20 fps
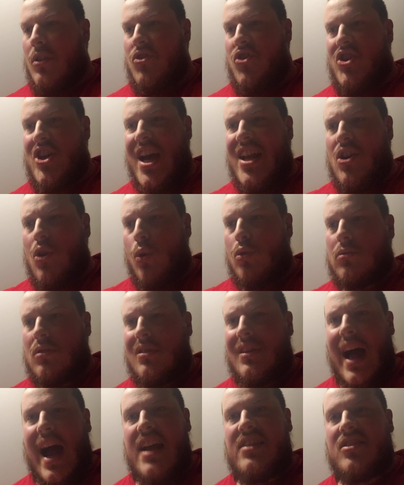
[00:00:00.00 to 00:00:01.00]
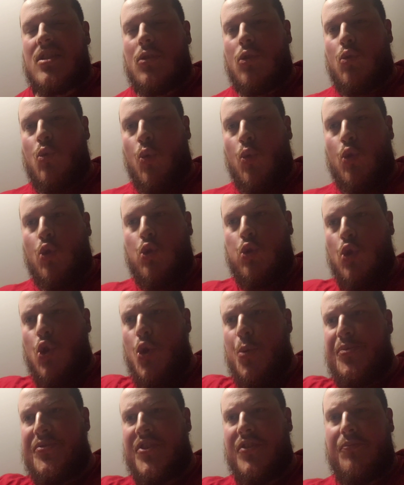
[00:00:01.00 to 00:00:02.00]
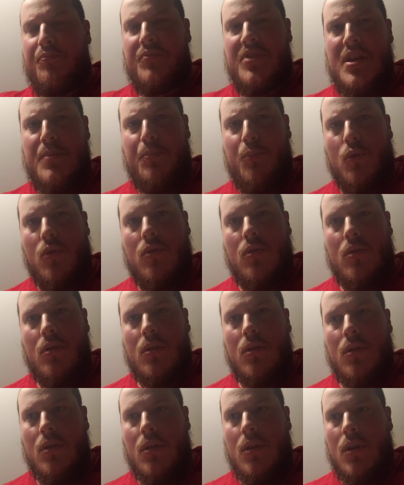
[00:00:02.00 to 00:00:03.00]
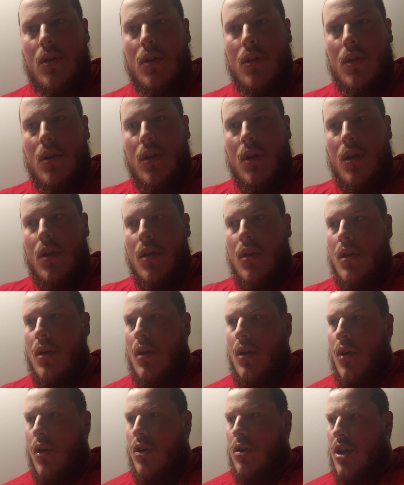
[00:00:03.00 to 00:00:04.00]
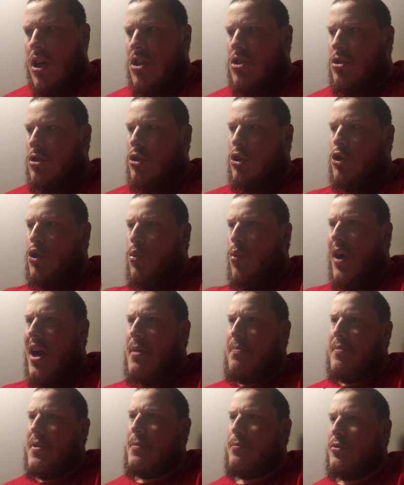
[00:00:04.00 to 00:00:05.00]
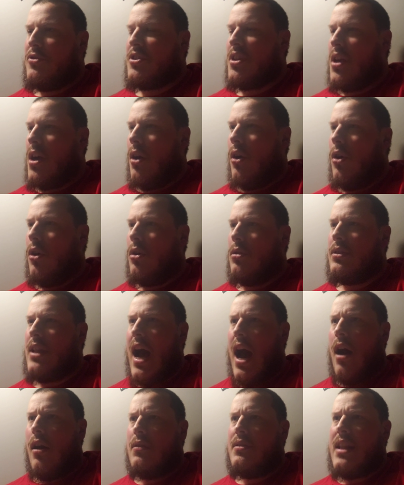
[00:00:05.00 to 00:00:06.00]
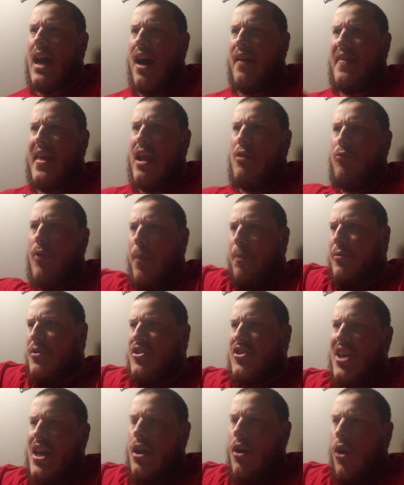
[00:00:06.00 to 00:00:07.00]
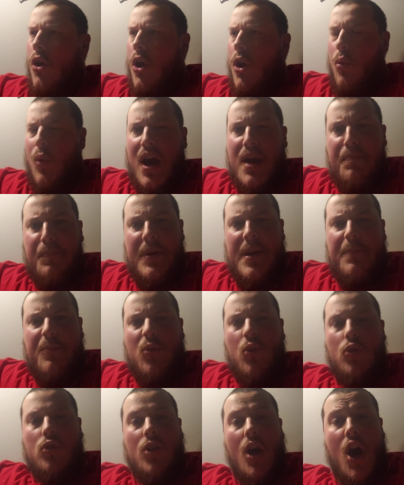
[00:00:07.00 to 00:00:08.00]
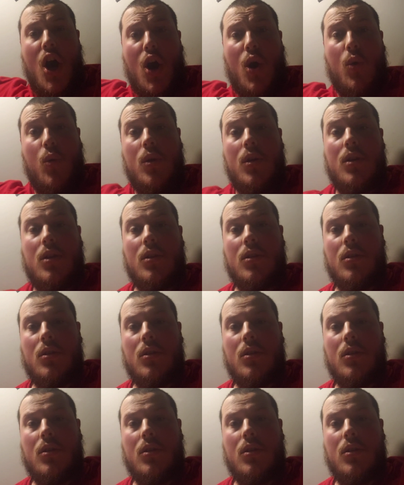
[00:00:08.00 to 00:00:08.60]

Generalizing groups of people. Cause two white people said, "Oh, now now they represent all white people." No.